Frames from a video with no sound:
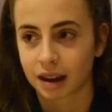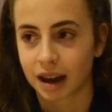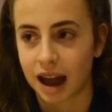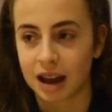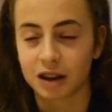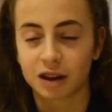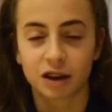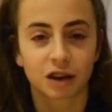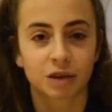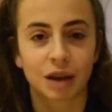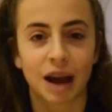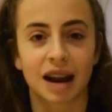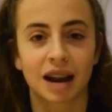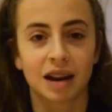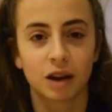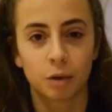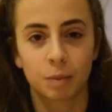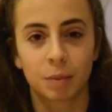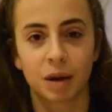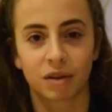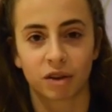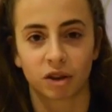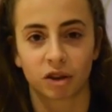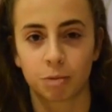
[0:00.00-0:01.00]
and just had a
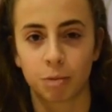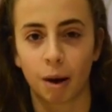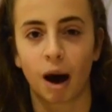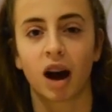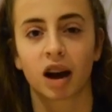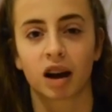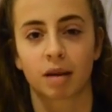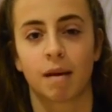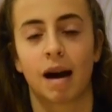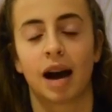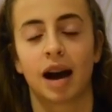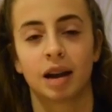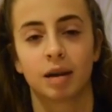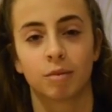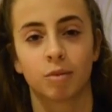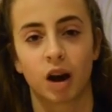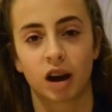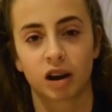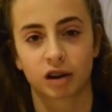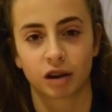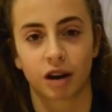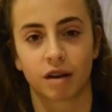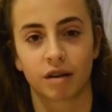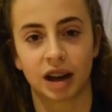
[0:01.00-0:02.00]
little bit of a spark about him,
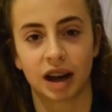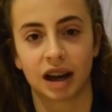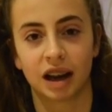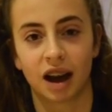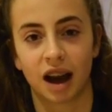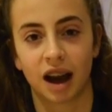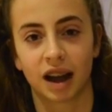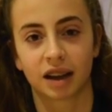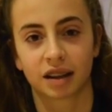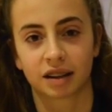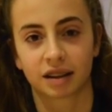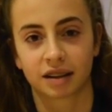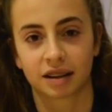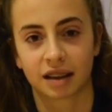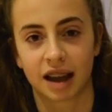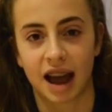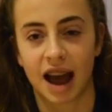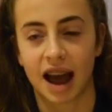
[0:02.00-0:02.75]
which I really liked.